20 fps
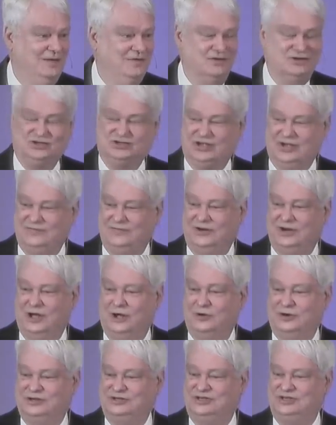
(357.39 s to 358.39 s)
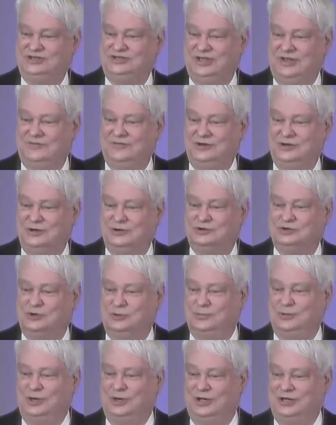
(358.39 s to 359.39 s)
the seven, known as the seven year
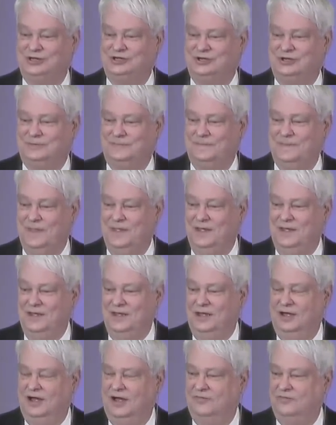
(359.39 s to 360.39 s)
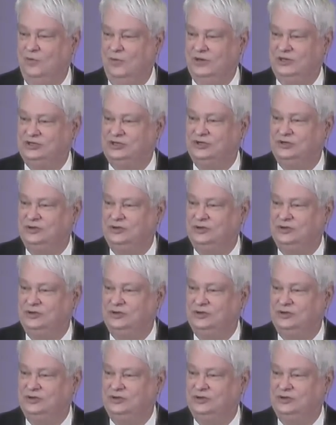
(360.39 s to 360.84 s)
tribulation, of which